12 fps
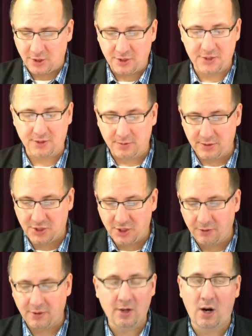So
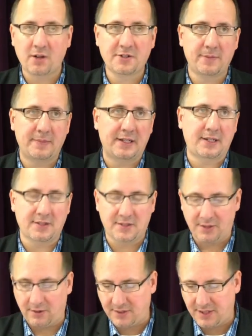children aren't to be
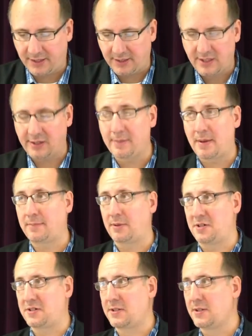considered secondary
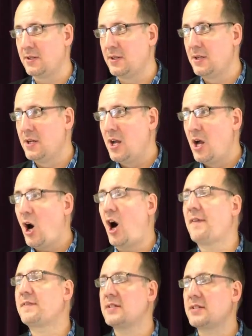members.
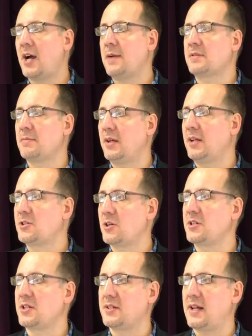Oftentimes in many
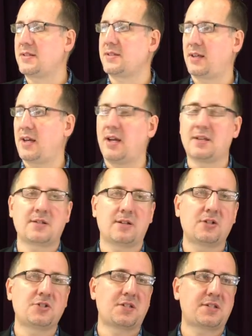churches, that's the case.
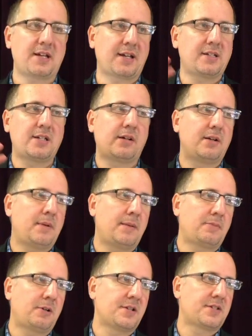They're just secondary
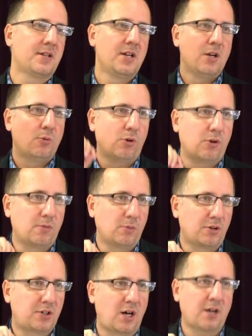members.
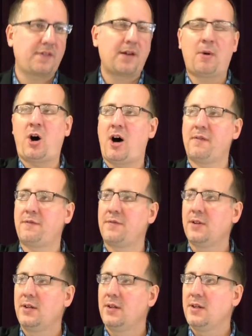We'll cart them off
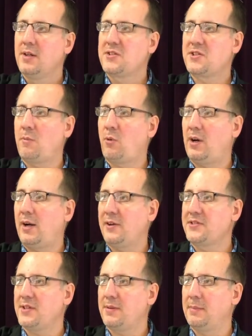somewhere
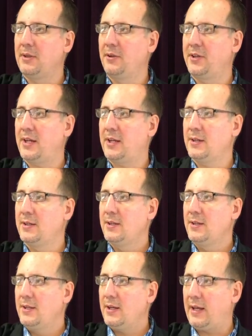else in the building,
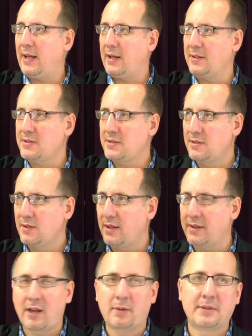and
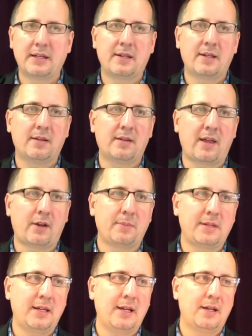that'll be
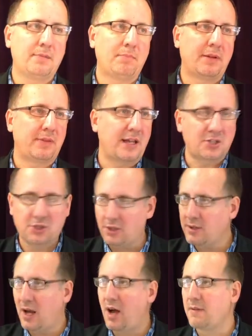it. But they
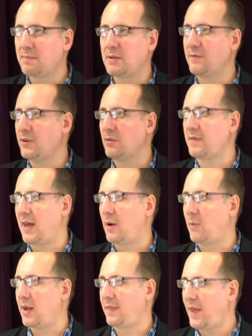should not be viewed that
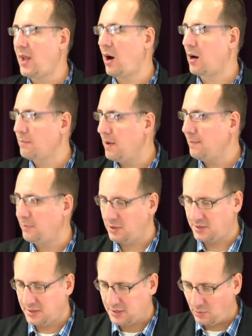way. They are
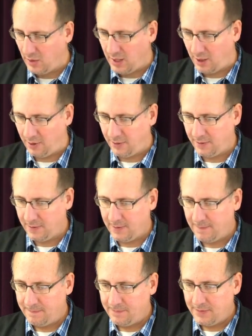members as well.
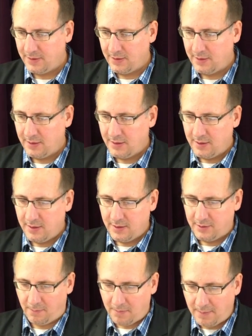
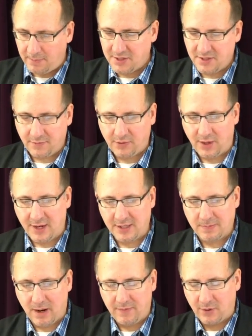They're members of
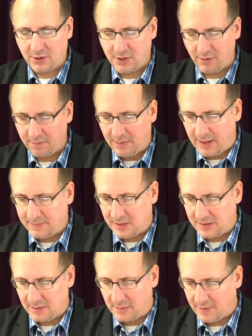Christ by virtue of
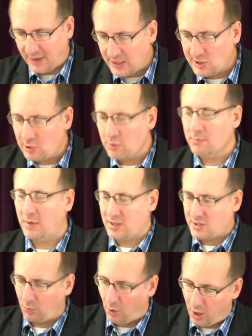baptism, and they too
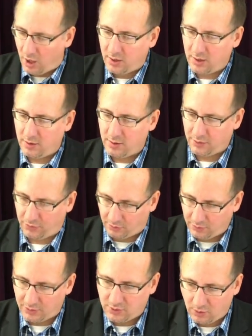must walk
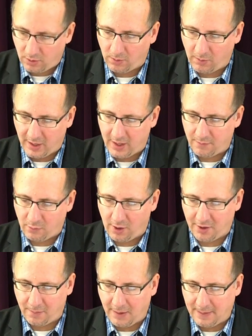through the doorway of
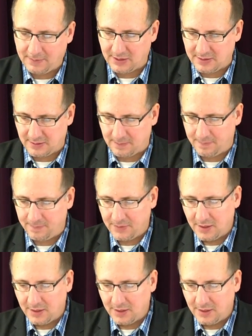water baptism.